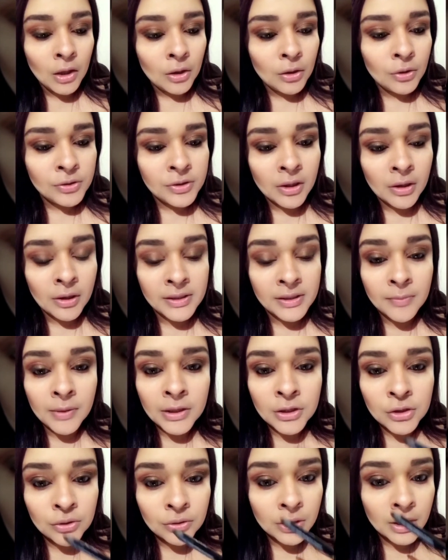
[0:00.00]
Also guys,
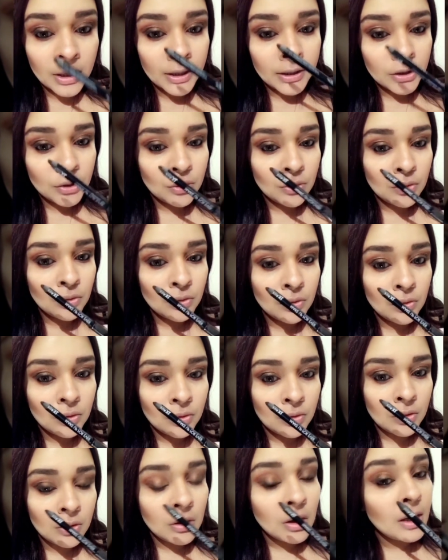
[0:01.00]
make sure that your
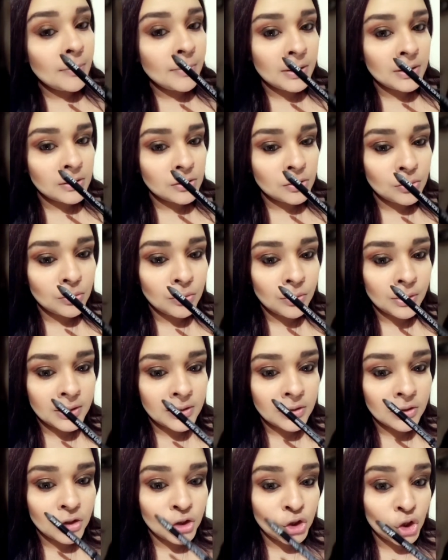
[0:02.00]
eye pencil
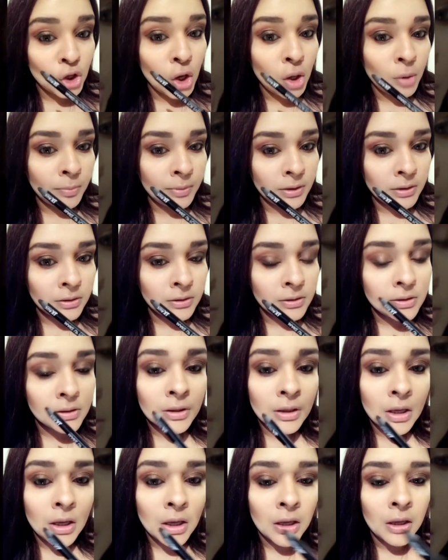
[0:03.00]
is sharpened.
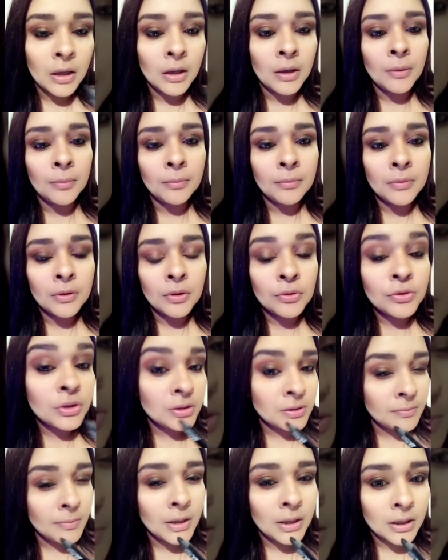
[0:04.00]
It'll
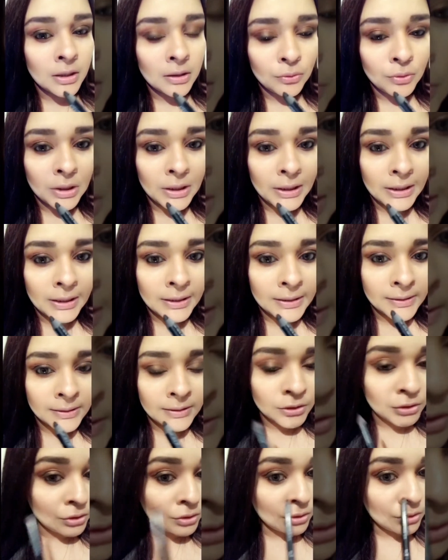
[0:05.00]
just make it really
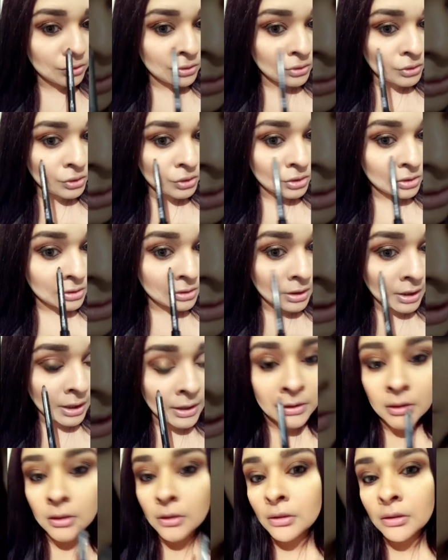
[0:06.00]
easy to just
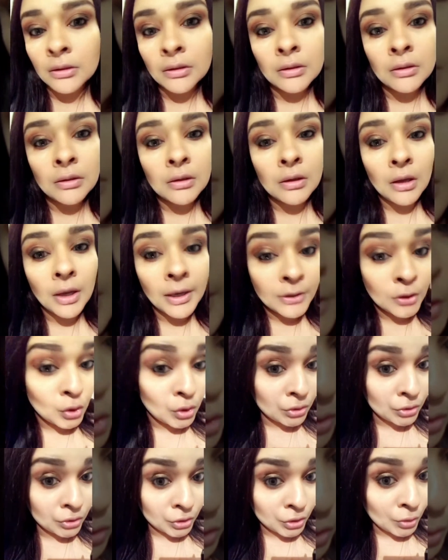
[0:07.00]
add the line
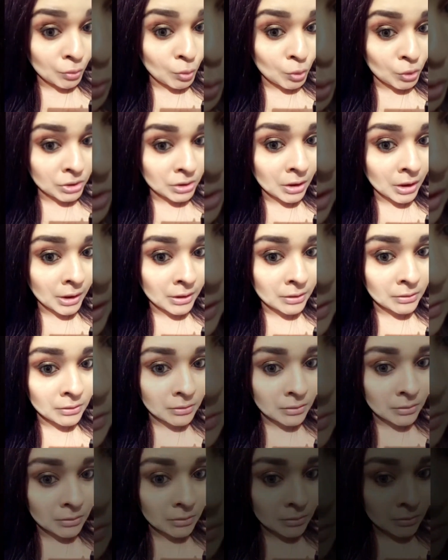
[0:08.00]
on your waterline.
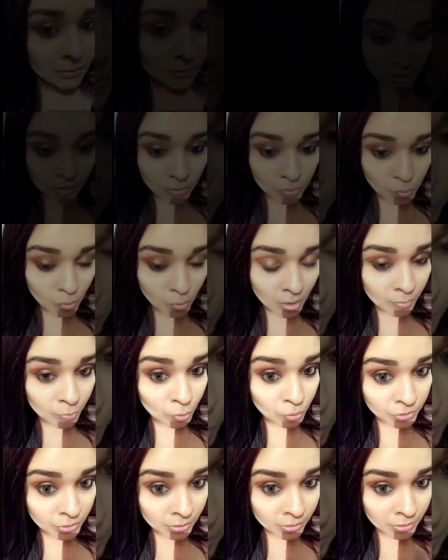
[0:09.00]
So what I'm
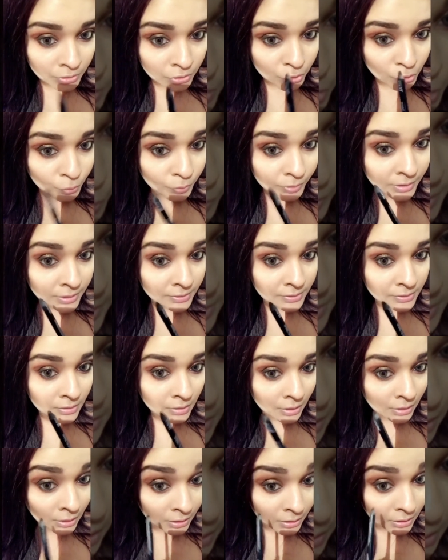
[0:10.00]
also going to do with this
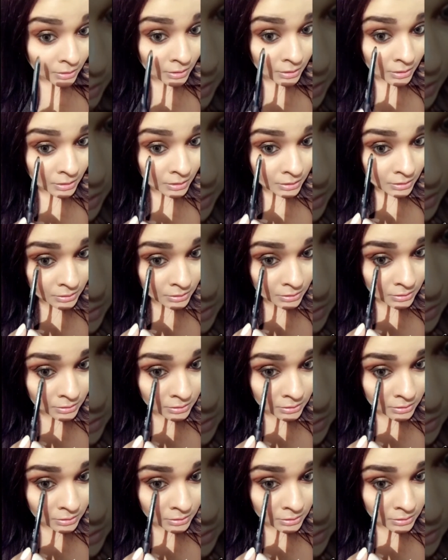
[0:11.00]
eyeliner is